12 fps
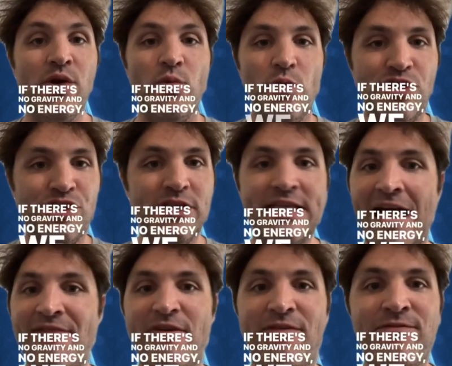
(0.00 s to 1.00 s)
we just
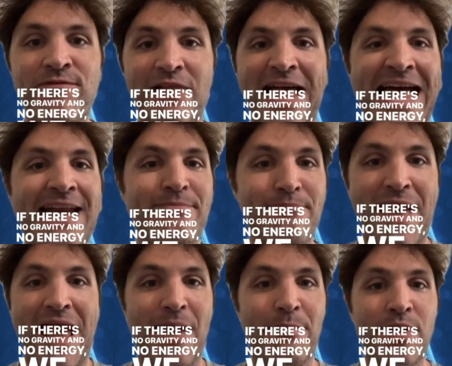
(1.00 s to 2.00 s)
have a flat
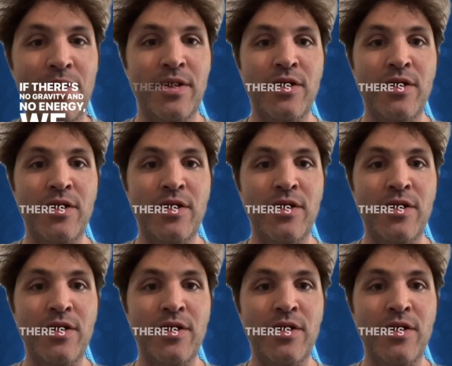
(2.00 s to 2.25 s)
map.